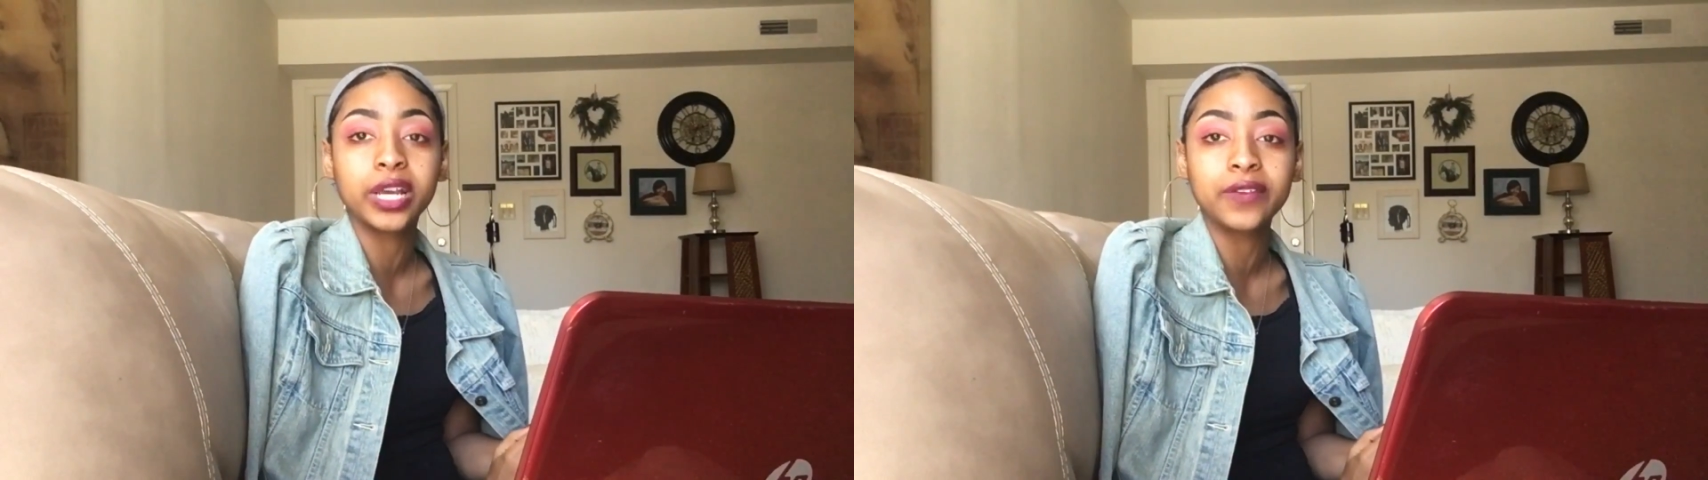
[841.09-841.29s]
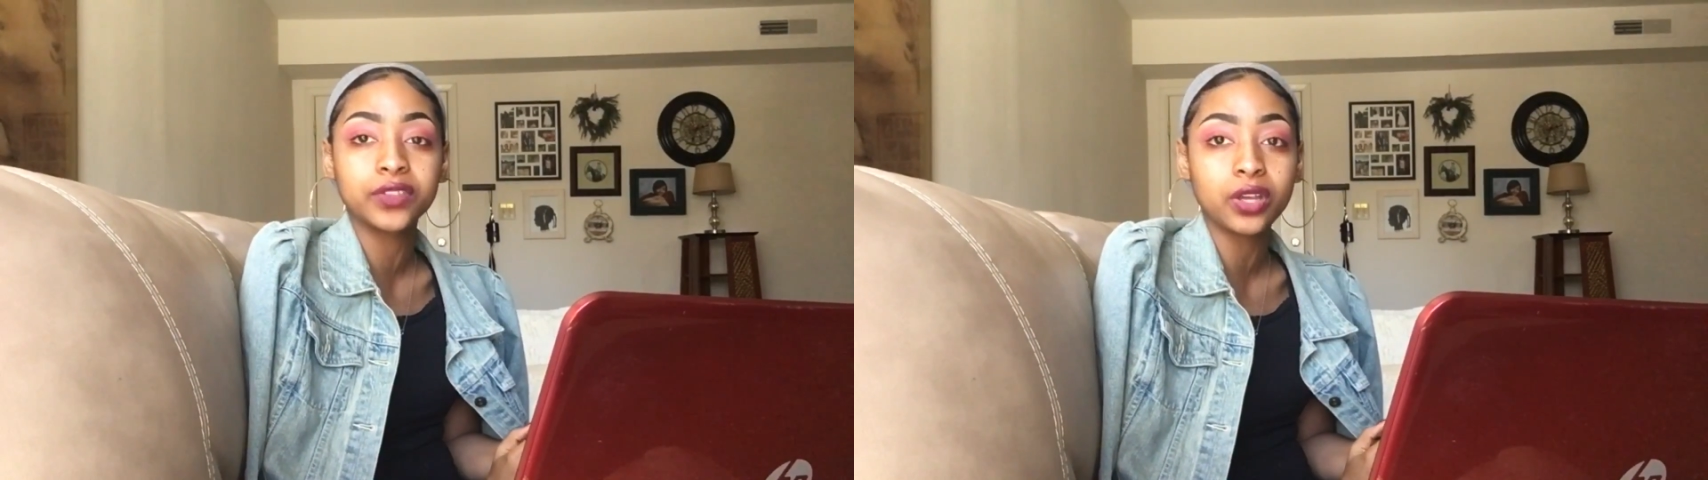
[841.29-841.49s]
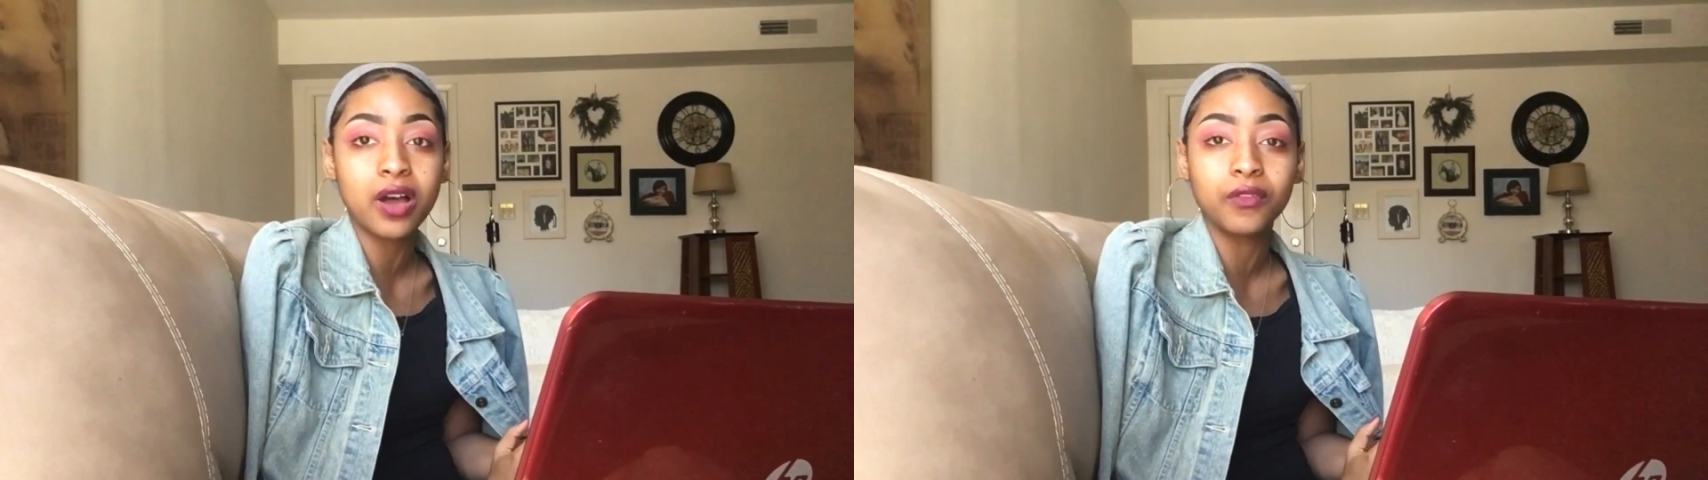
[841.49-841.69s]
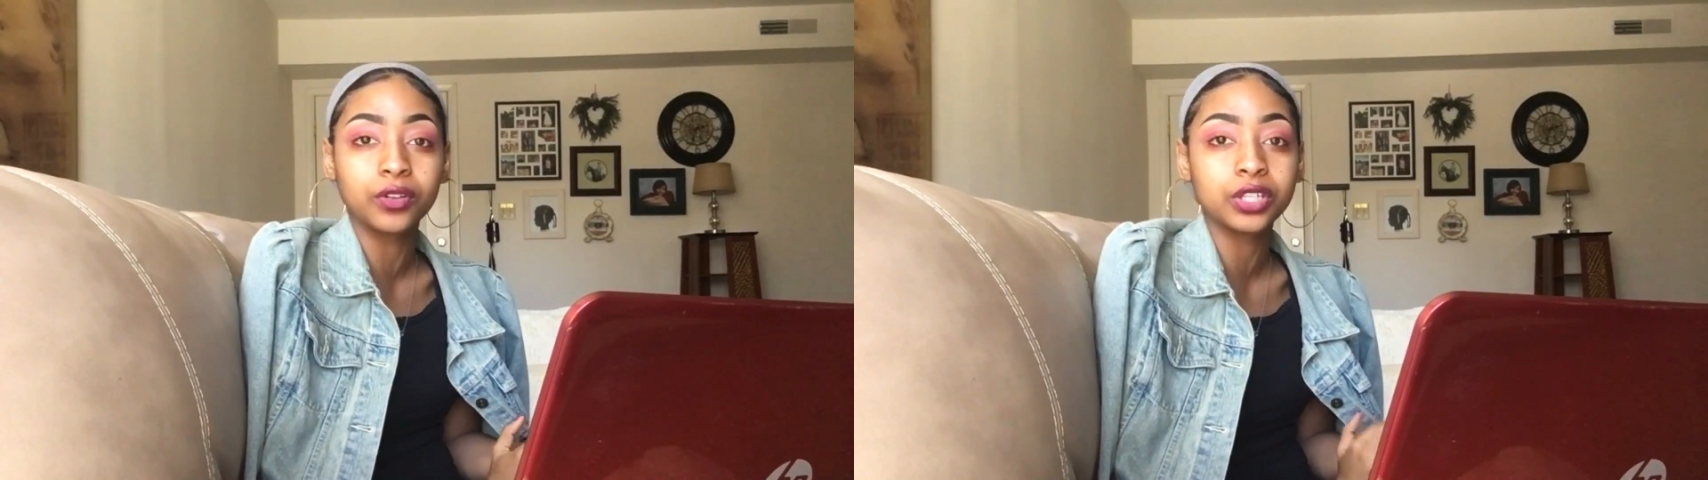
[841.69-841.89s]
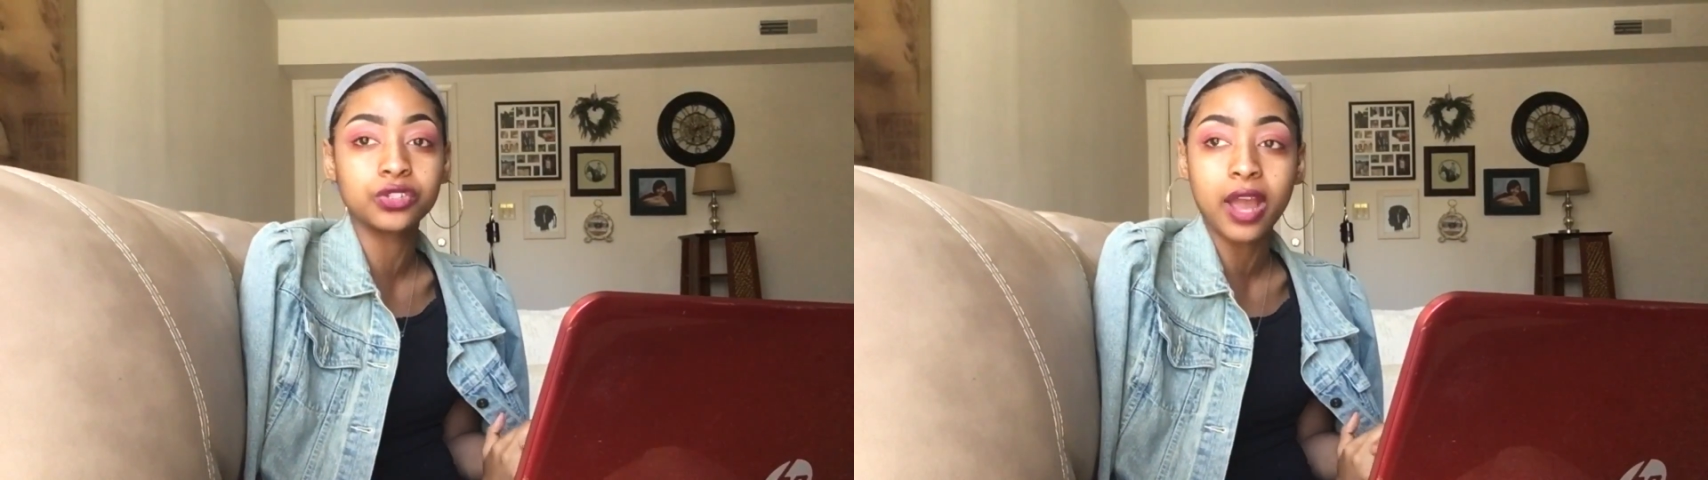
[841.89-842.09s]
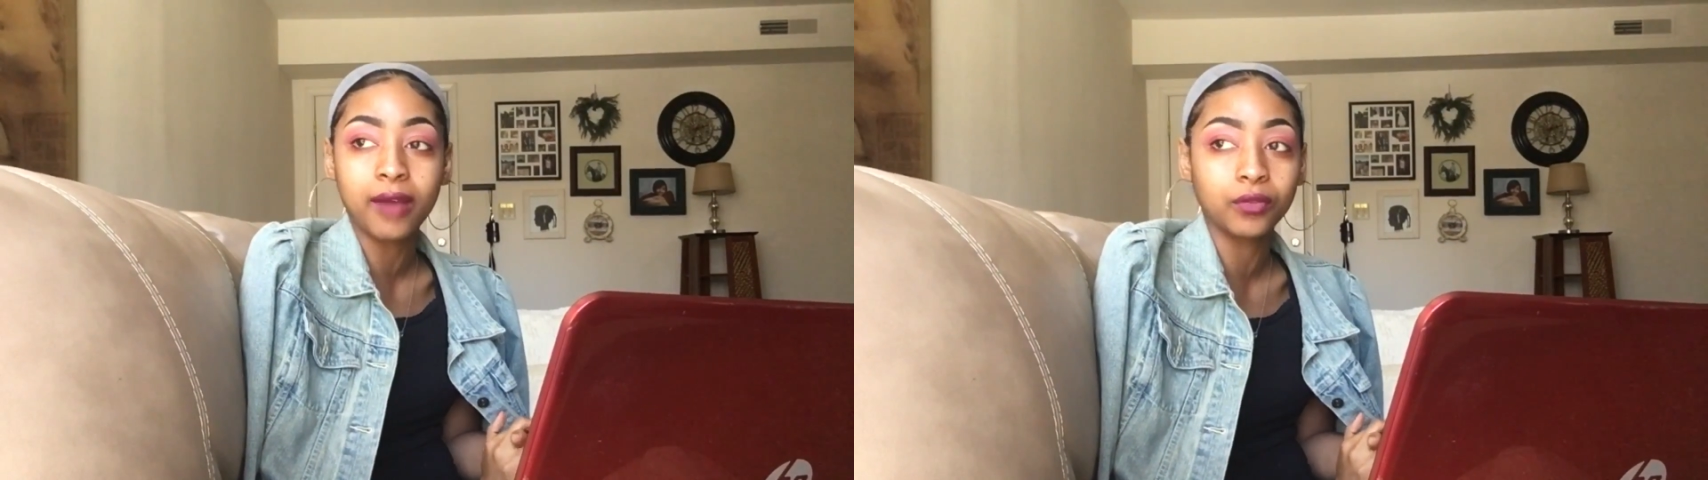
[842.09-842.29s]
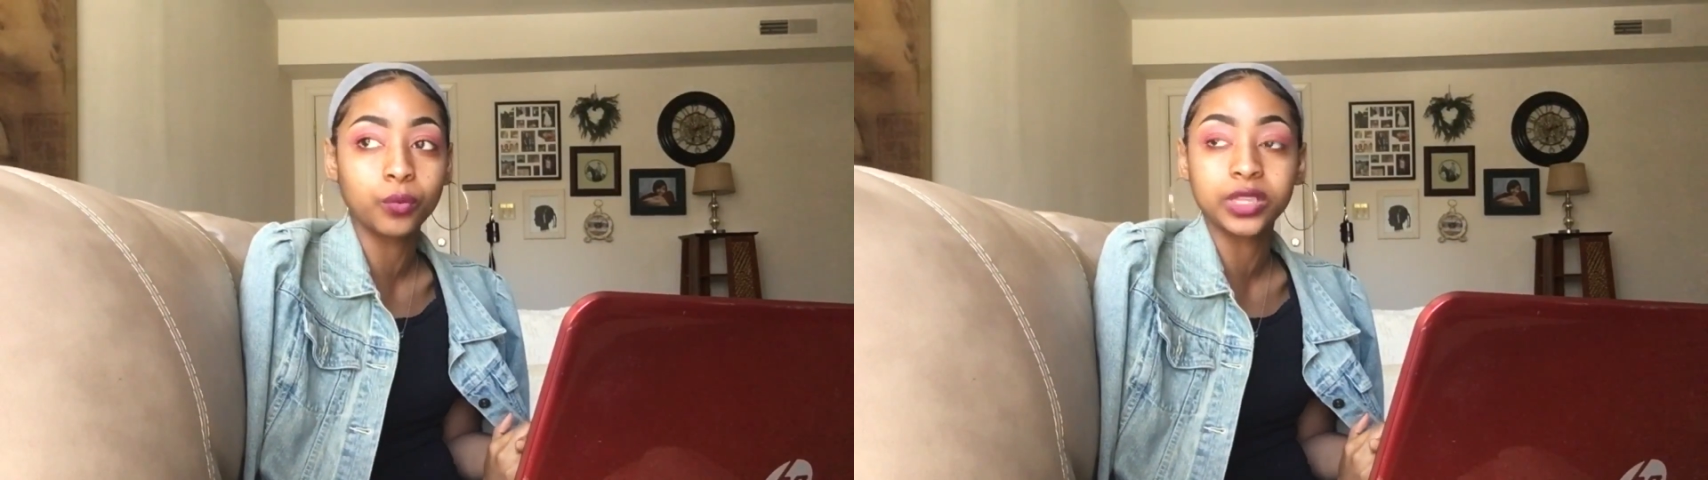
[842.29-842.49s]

even though I've only traveled